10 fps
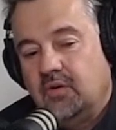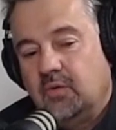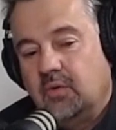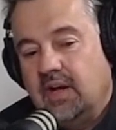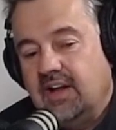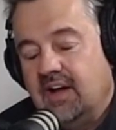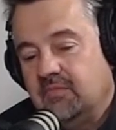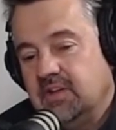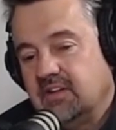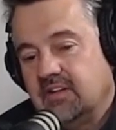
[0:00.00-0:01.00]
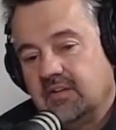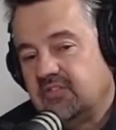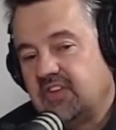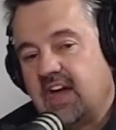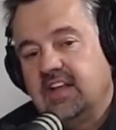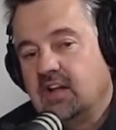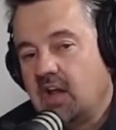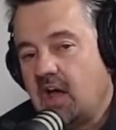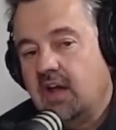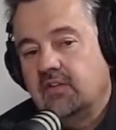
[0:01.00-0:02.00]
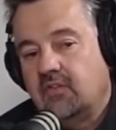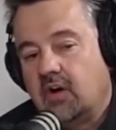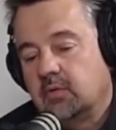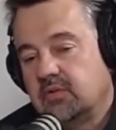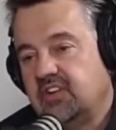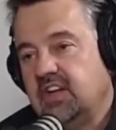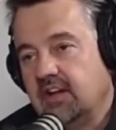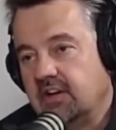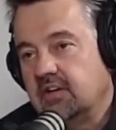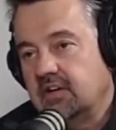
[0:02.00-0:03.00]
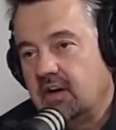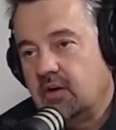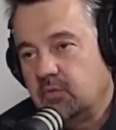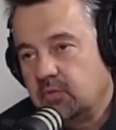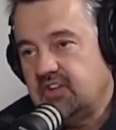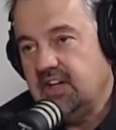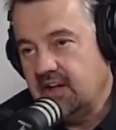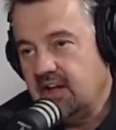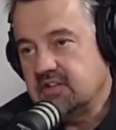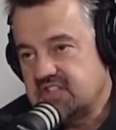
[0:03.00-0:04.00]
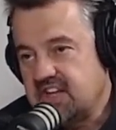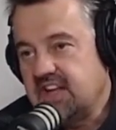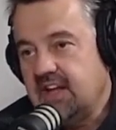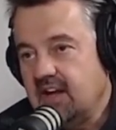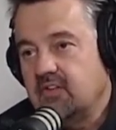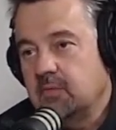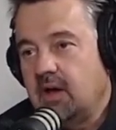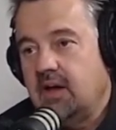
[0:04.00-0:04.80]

Right now I've been signing a lot of our receipt letters thanking everybody.